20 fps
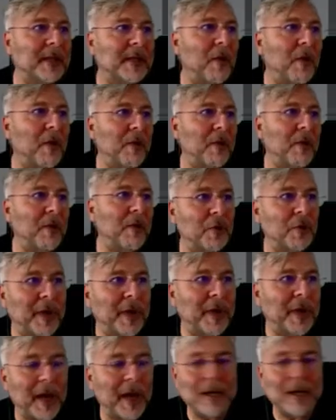So
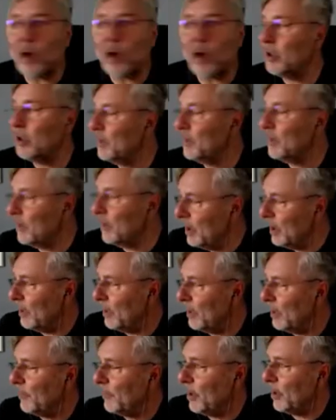you can
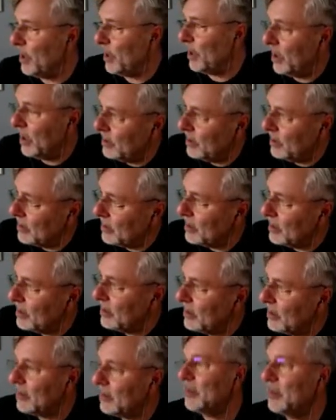consider, for
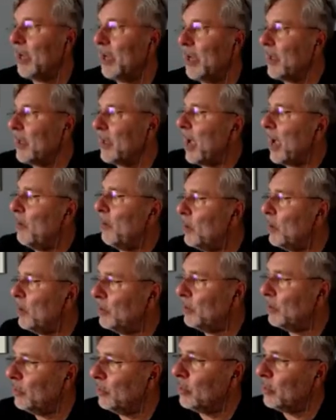instance, that I
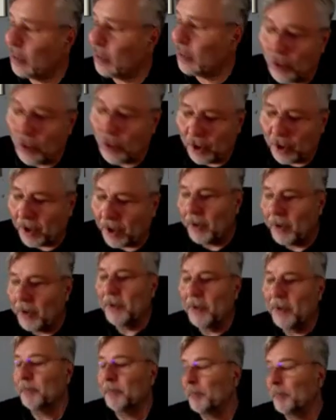want to
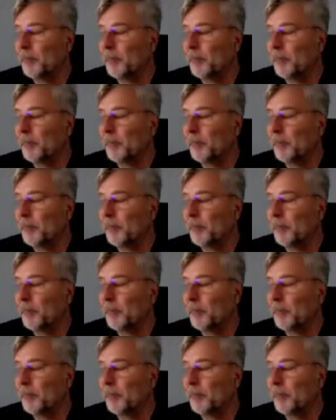store